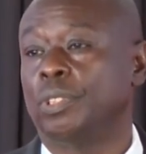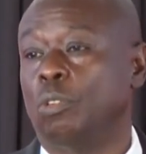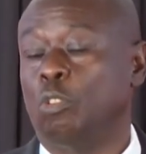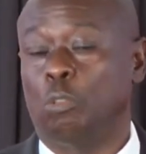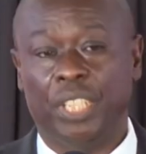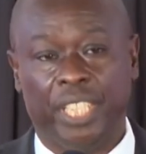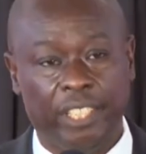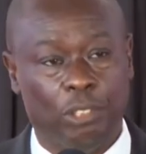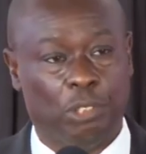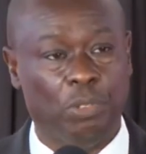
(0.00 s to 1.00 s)
would be
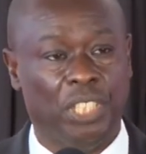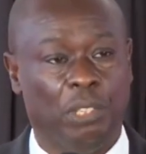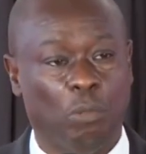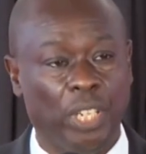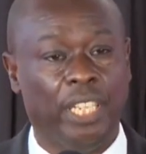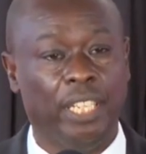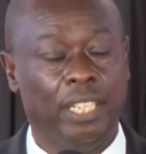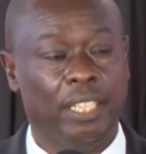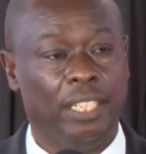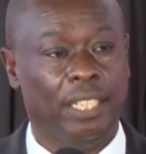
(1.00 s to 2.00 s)
dealt with the
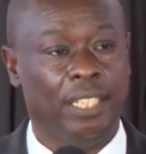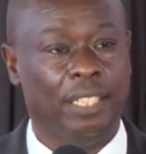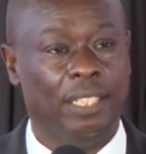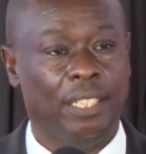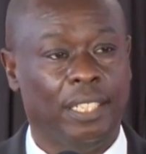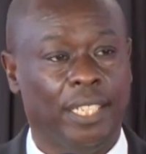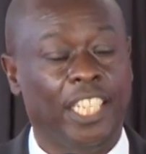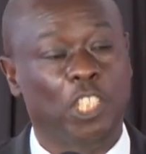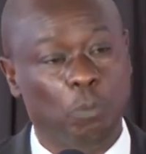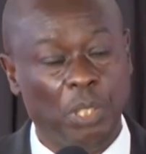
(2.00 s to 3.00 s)
way
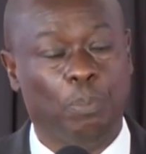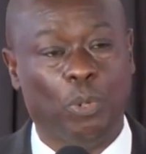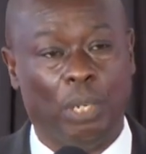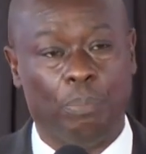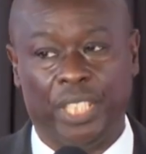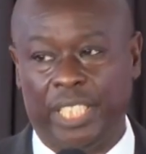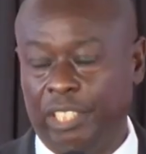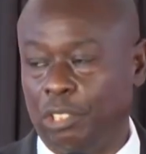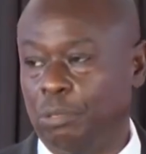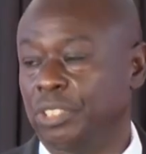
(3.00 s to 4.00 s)
his people are being
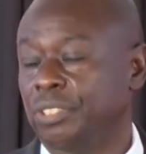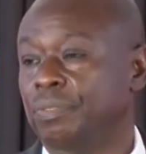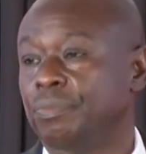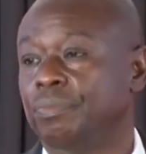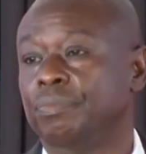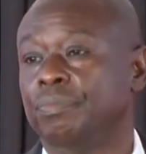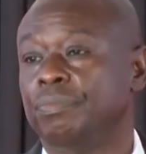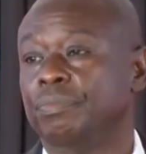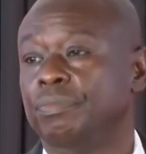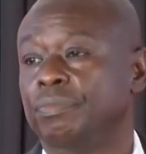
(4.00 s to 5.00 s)
dealt with
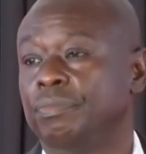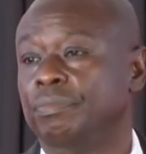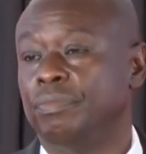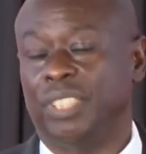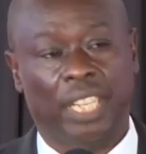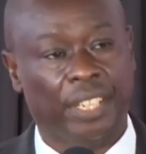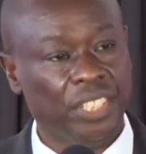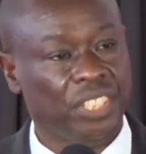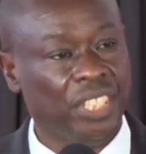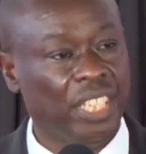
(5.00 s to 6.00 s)
being
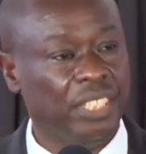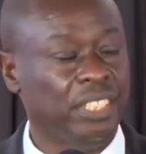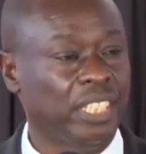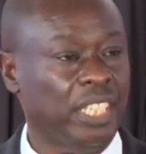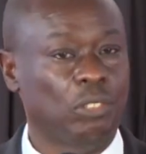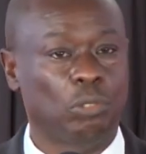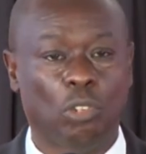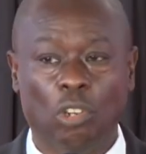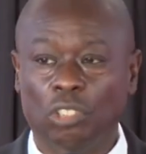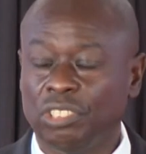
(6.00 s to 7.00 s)
arrested, taken to
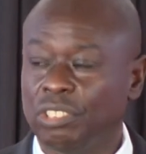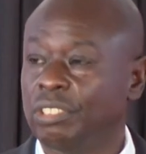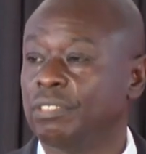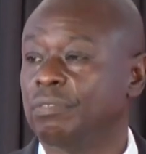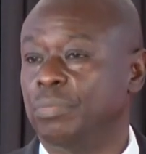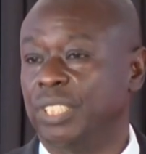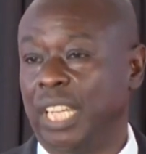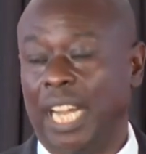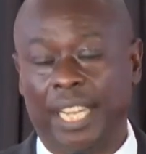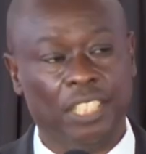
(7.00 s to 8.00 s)
court,
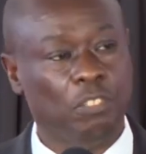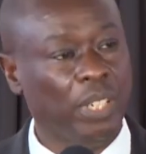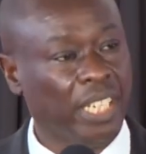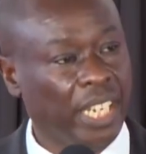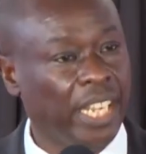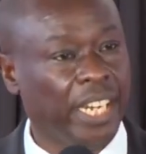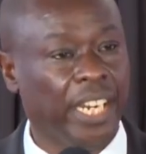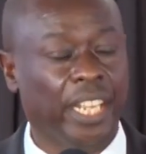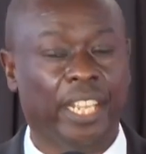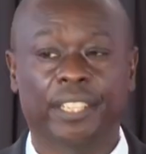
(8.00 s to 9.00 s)
being harassed by
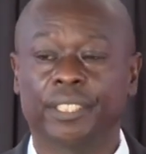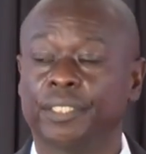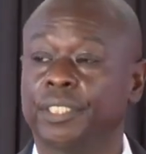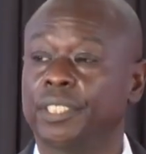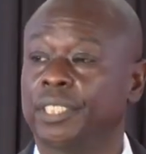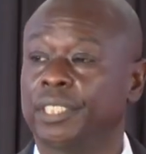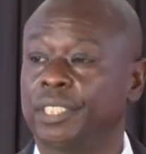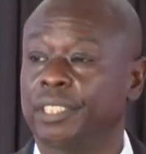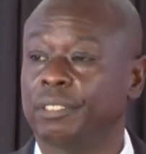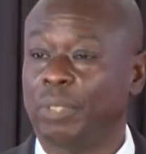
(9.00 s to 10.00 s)
KRA,
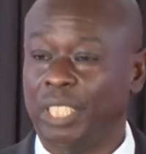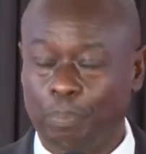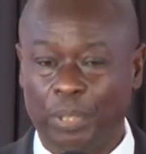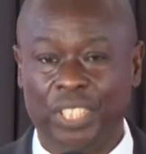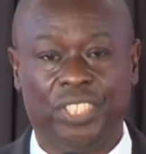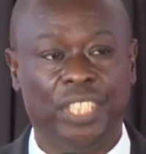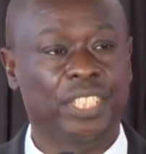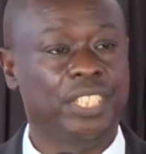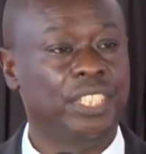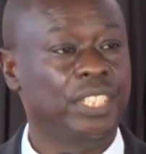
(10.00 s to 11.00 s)
but the
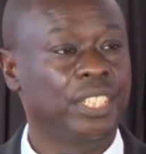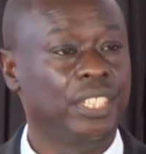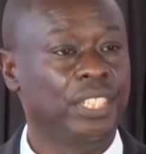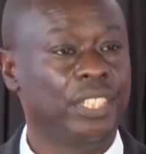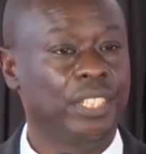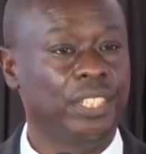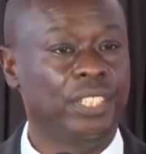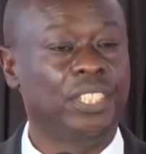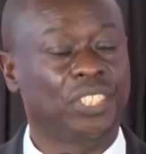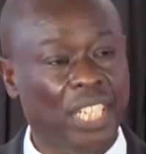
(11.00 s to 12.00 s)
president
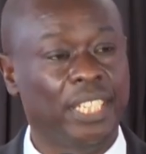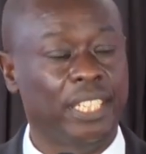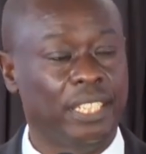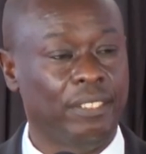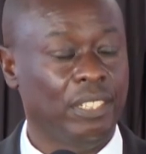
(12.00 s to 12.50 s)
decided